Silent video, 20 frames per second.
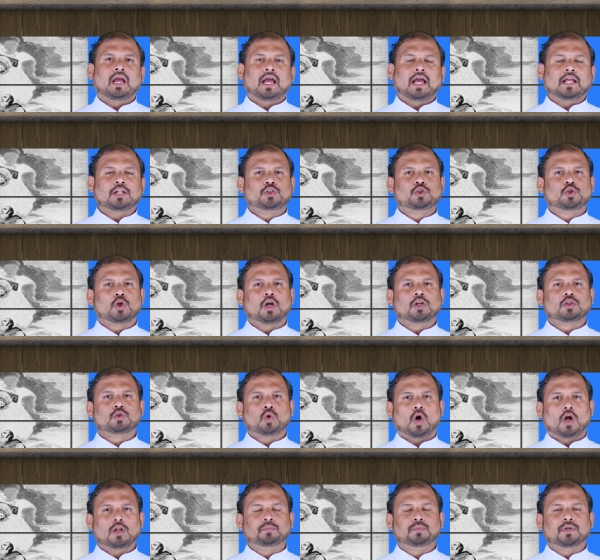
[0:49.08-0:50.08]
And John
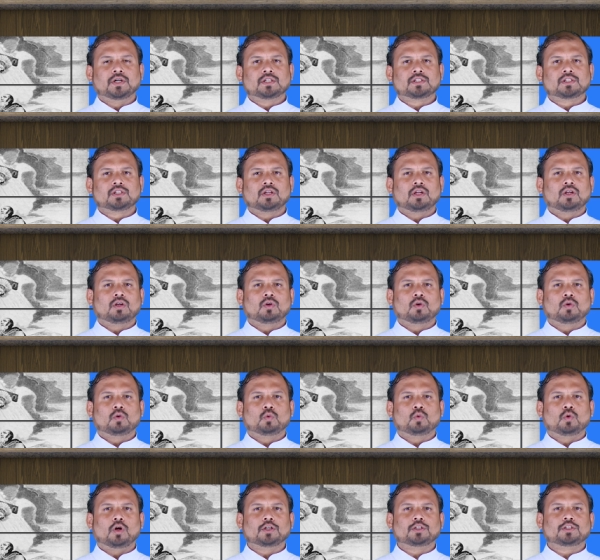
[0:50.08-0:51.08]
Gualbert
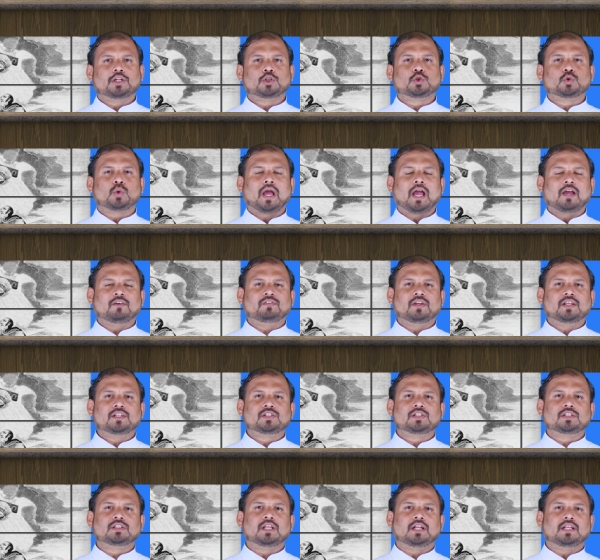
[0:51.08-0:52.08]
wanted to
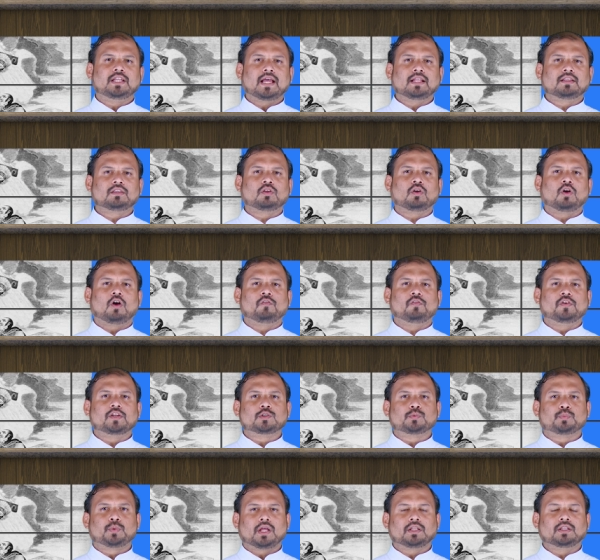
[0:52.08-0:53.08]
avenge the death of
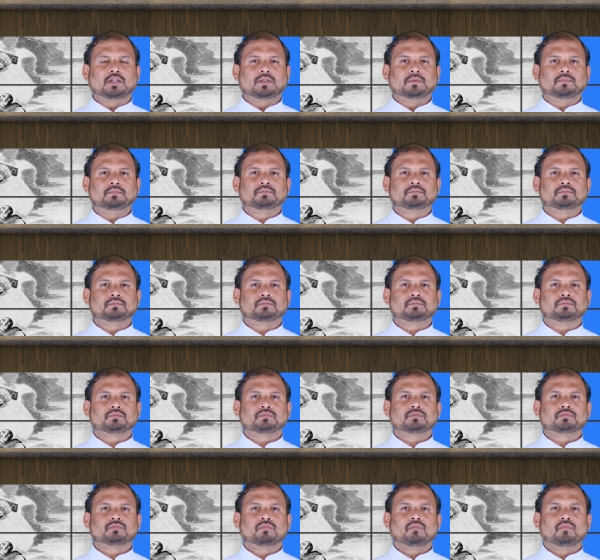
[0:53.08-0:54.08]
his brother.
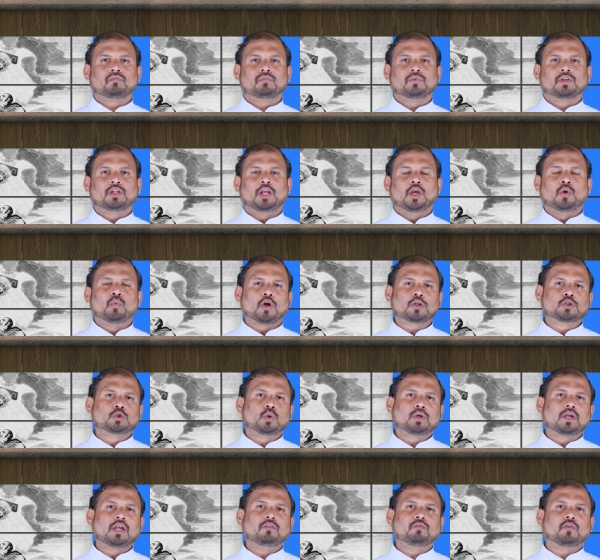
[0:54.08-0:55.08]
He was
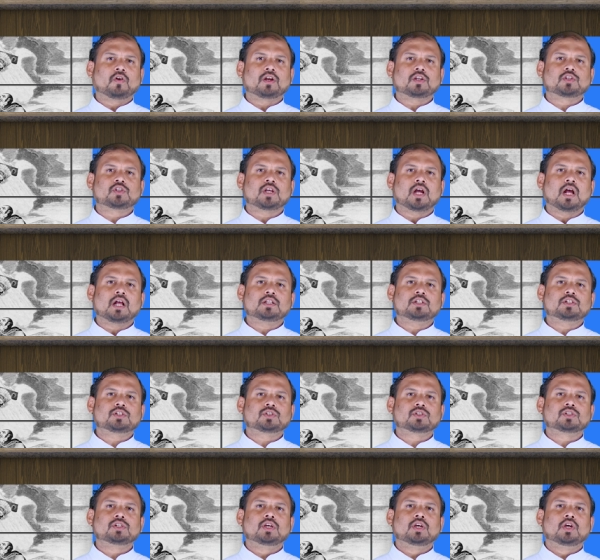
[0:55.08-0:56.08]
looking for a
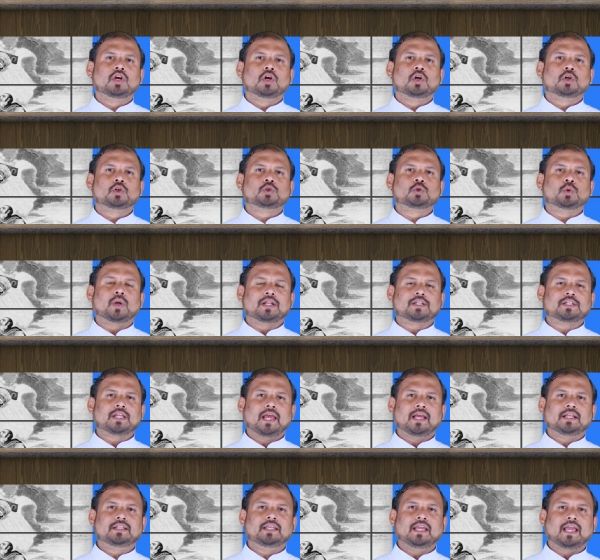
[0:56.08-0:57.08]
chance to
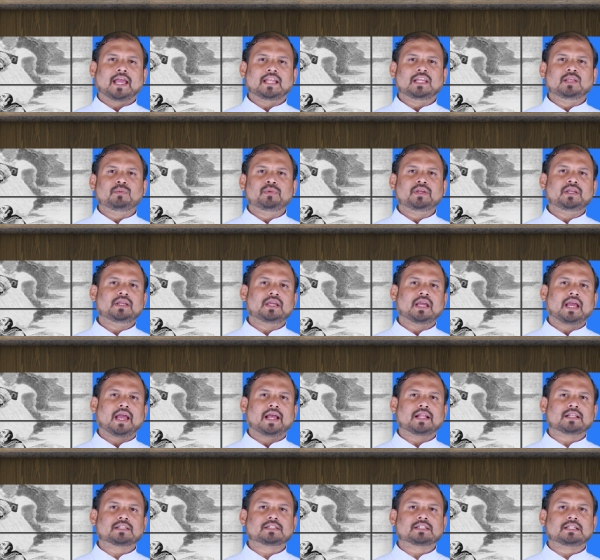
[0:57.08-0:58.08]
attack the enemy
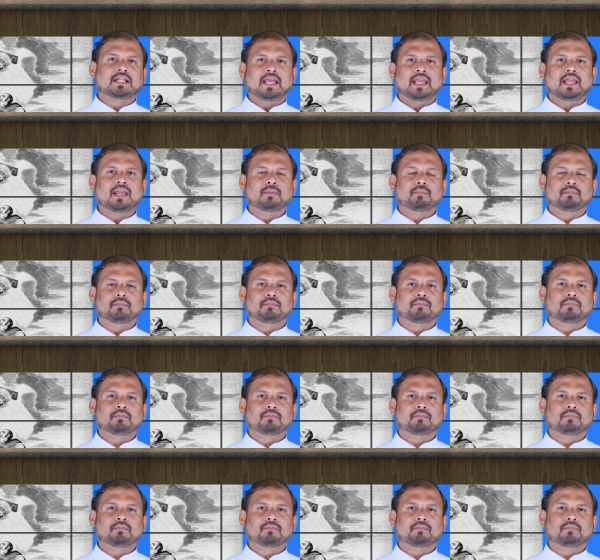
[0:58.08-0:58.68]
and slay him.